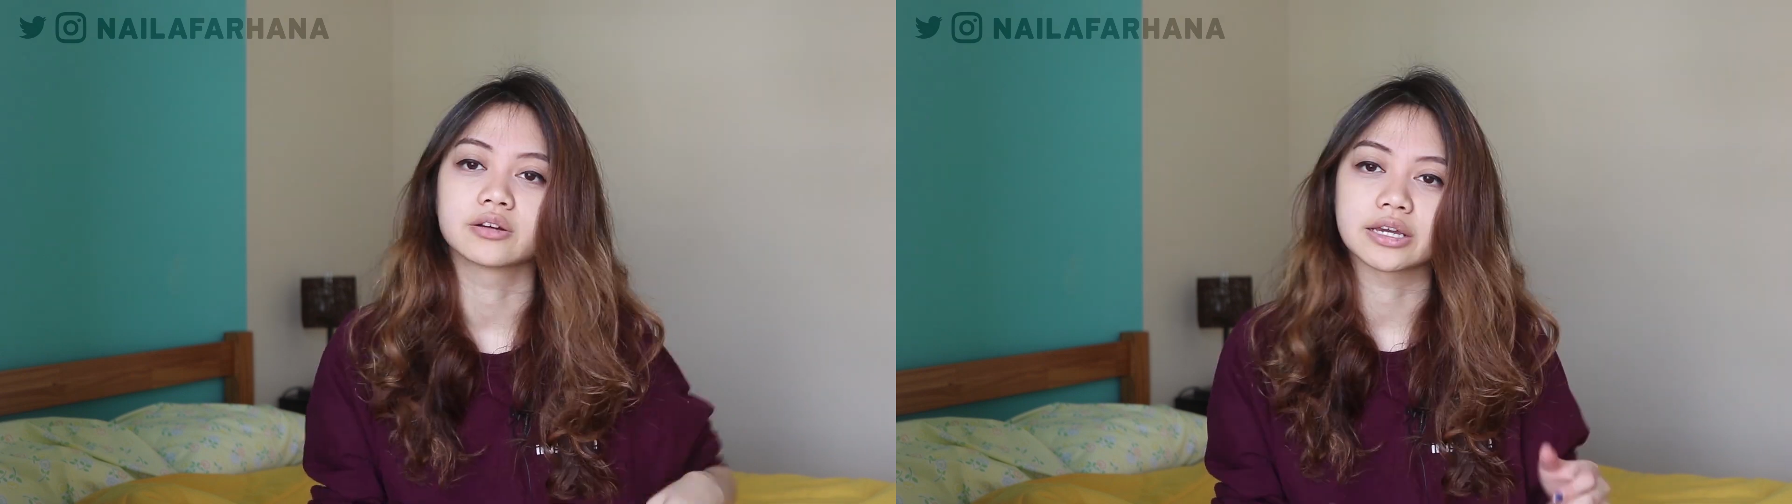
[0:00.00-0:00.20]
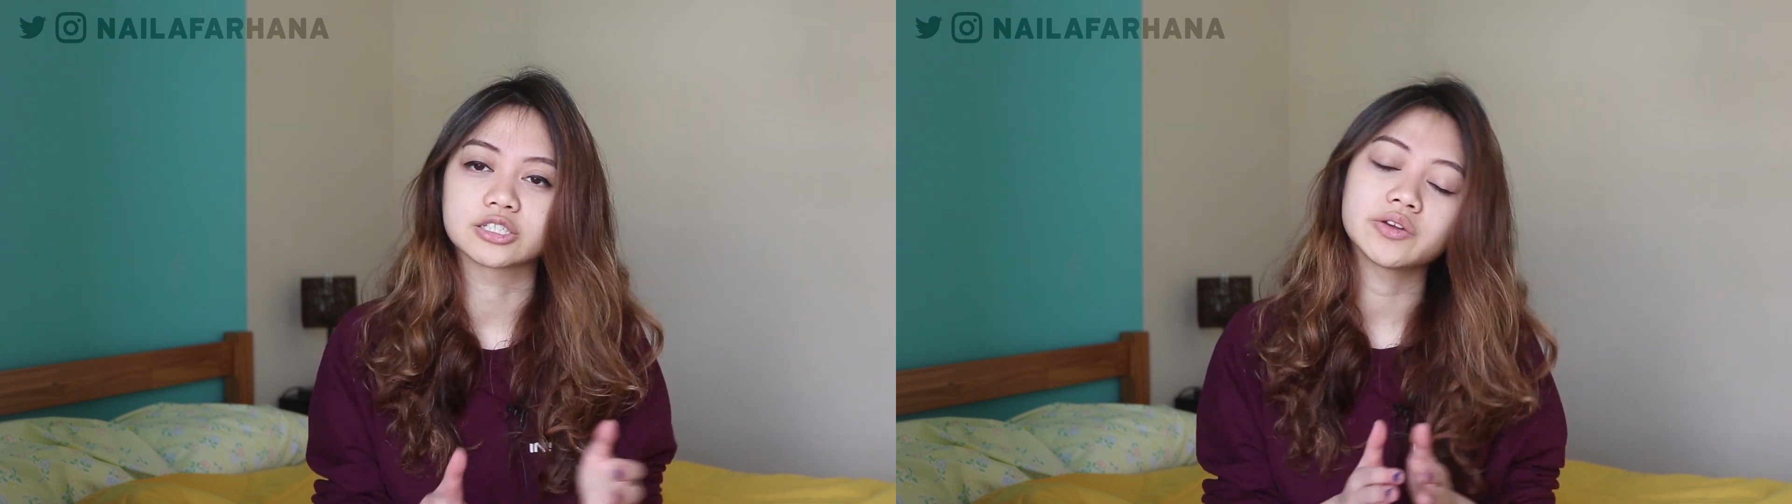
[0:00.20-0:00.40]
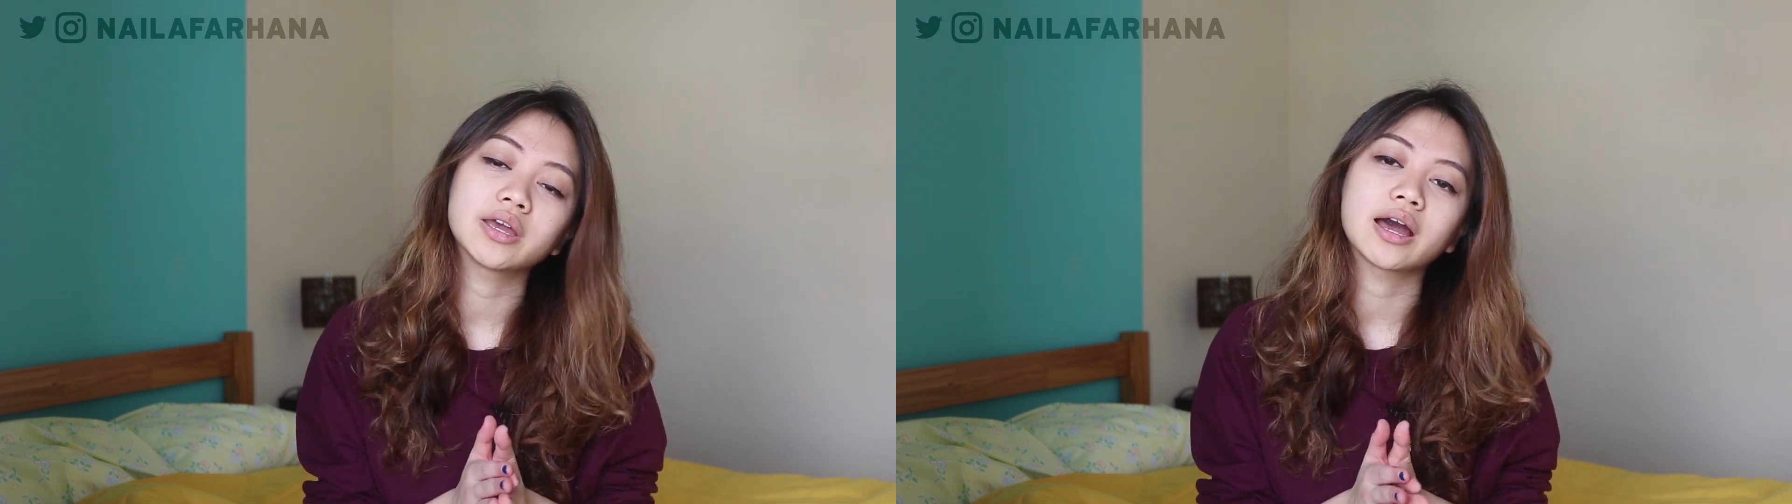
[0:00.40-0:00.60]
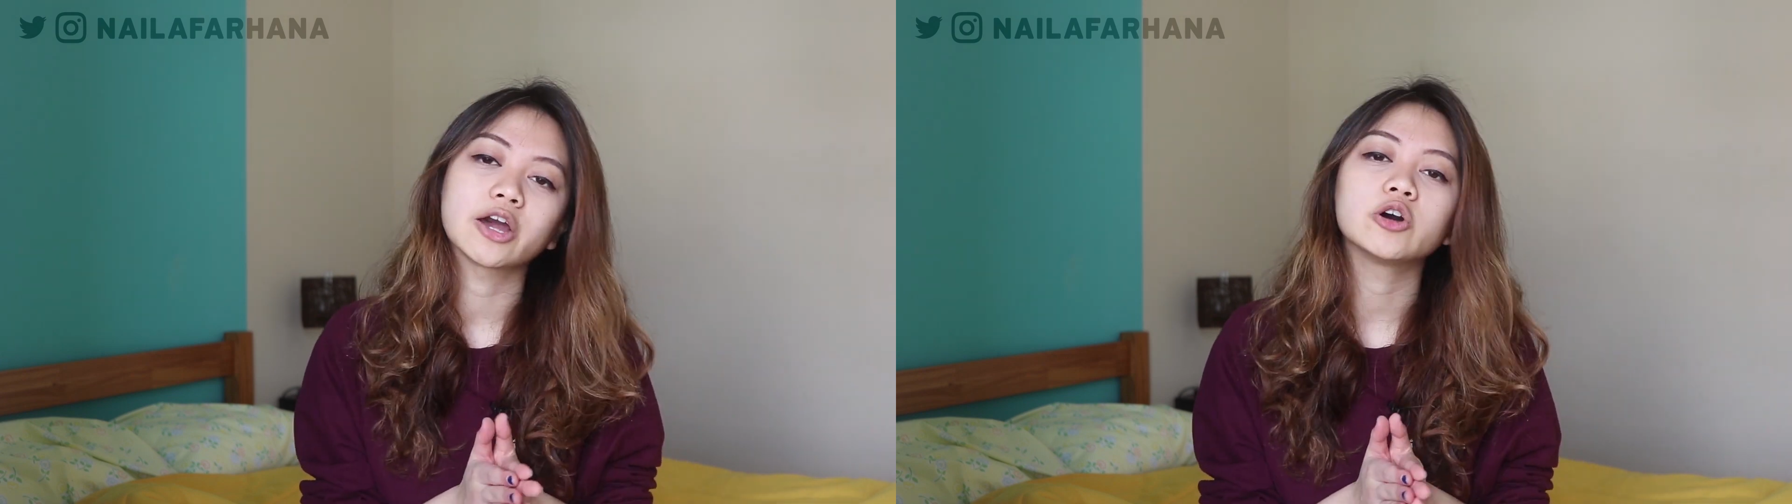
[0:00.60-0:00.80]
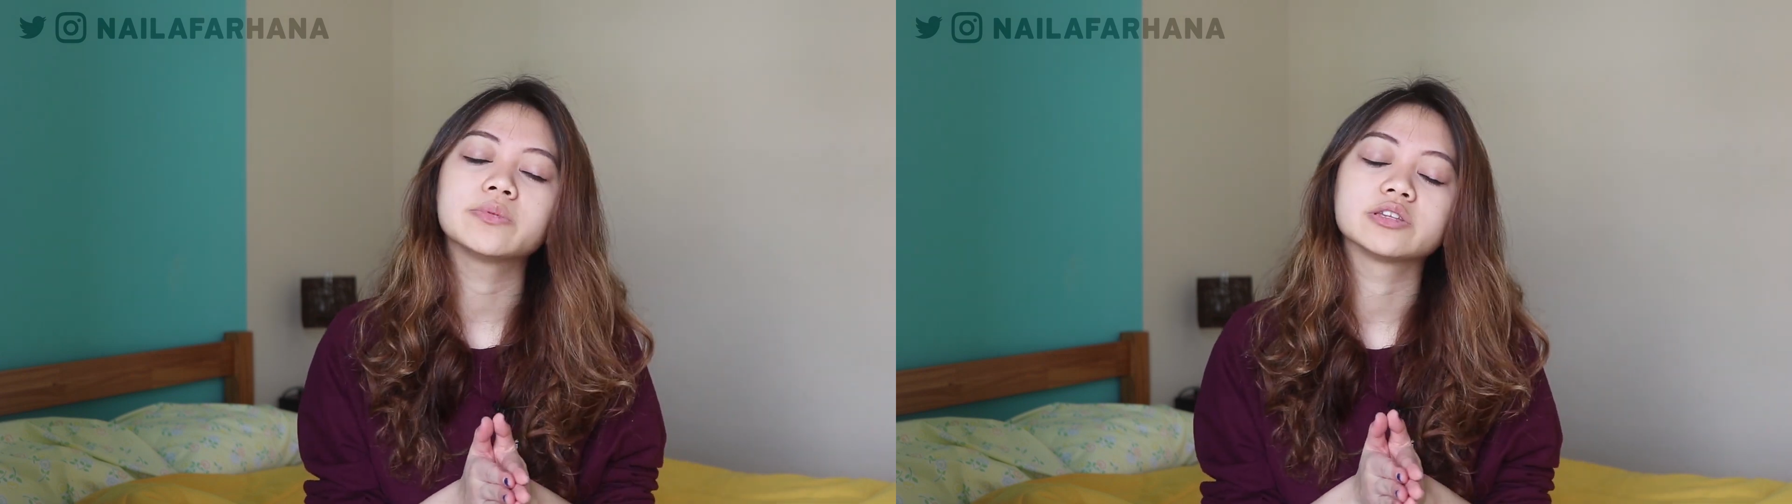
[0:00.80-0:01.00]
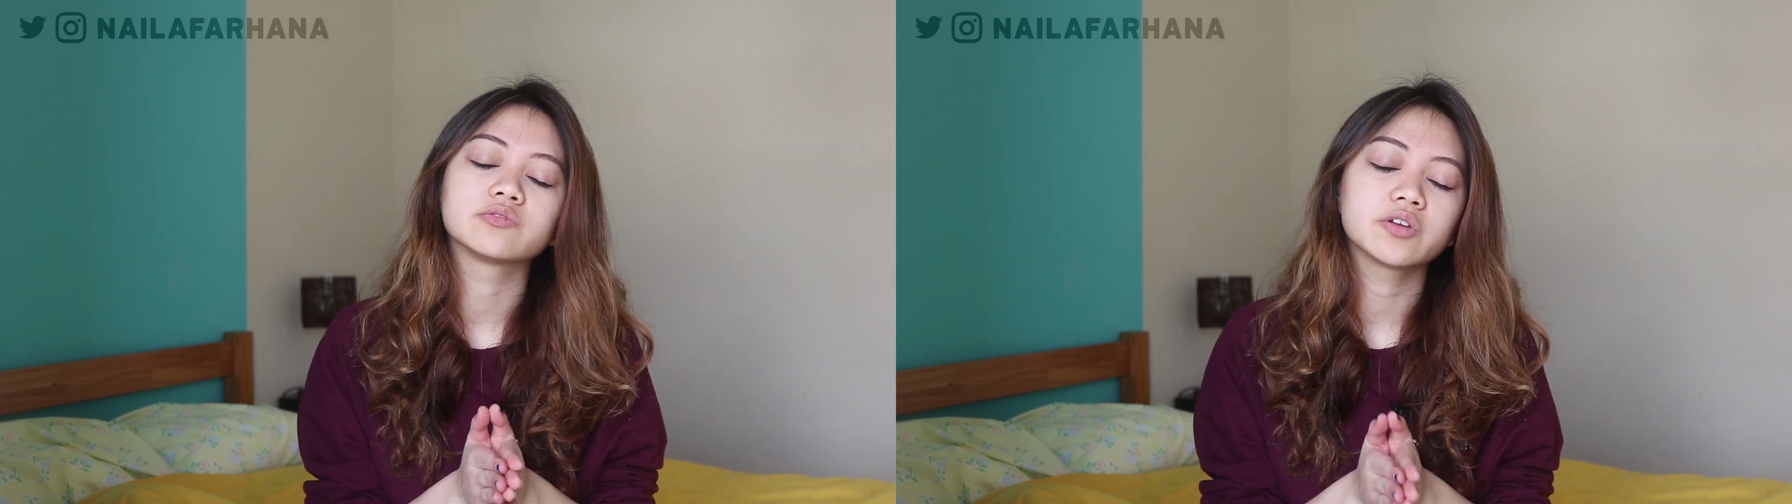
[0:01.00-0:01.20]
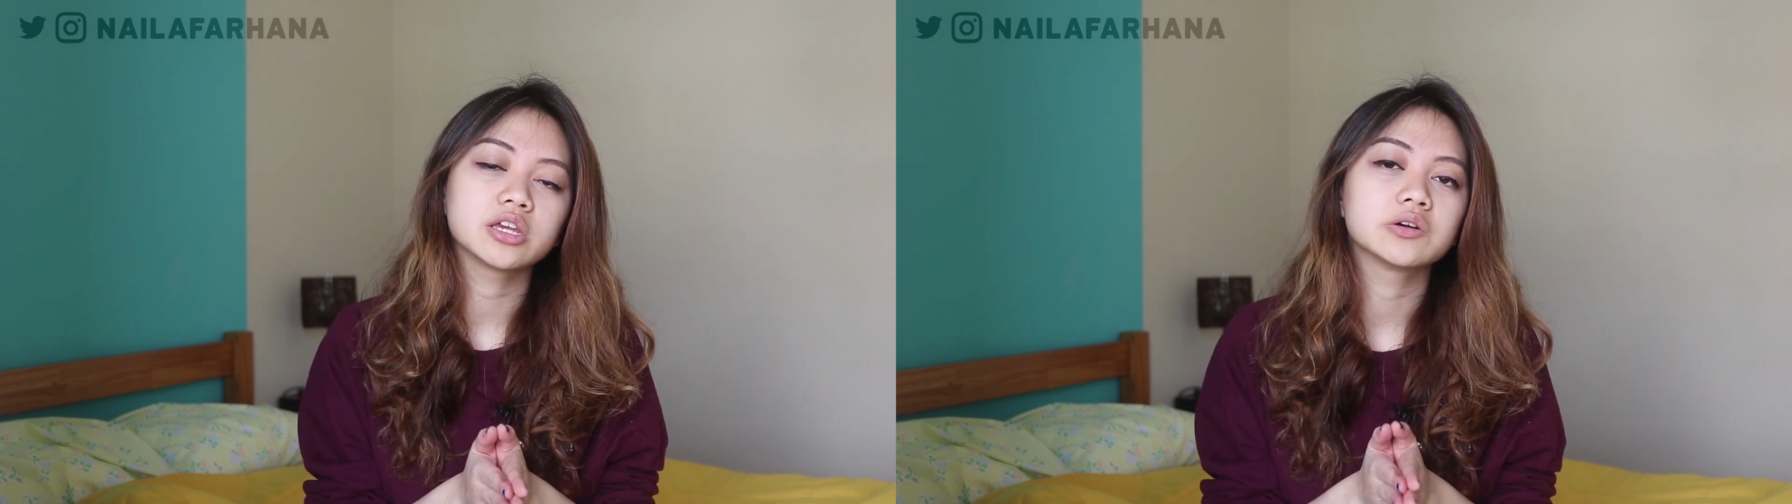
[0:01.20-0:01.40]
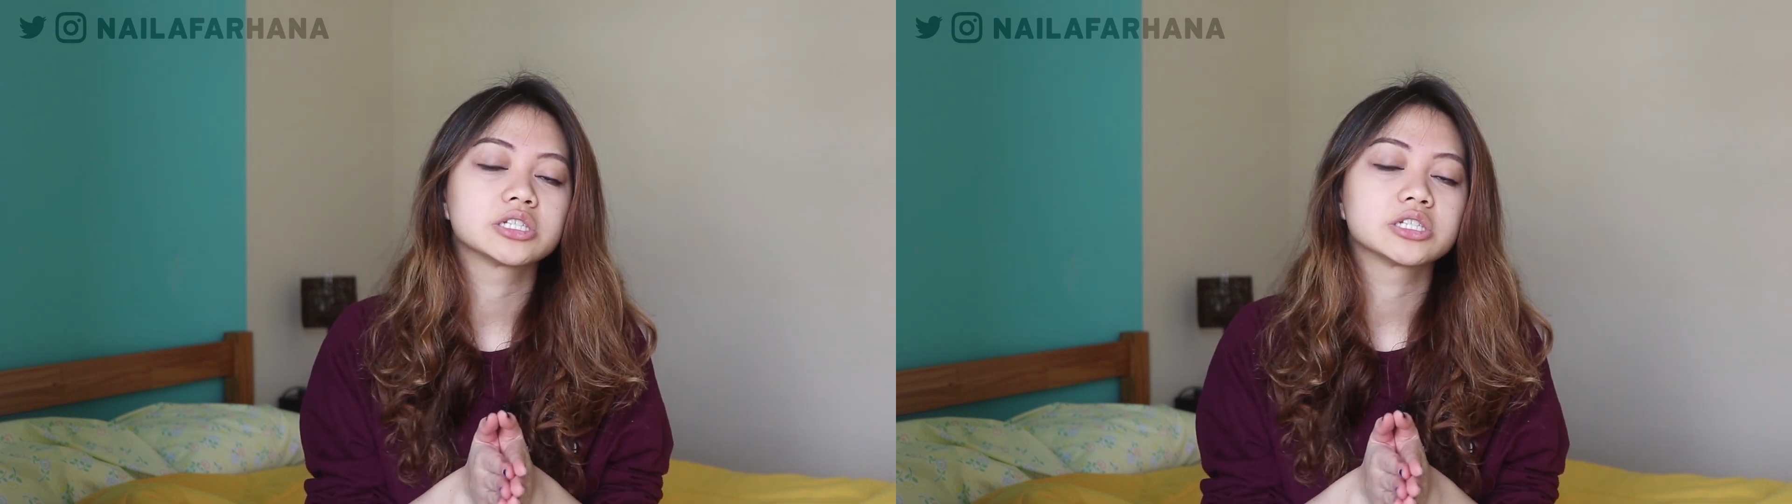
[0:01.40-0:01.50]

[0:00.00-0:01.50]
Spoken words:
Okay, so yeah, I hope this video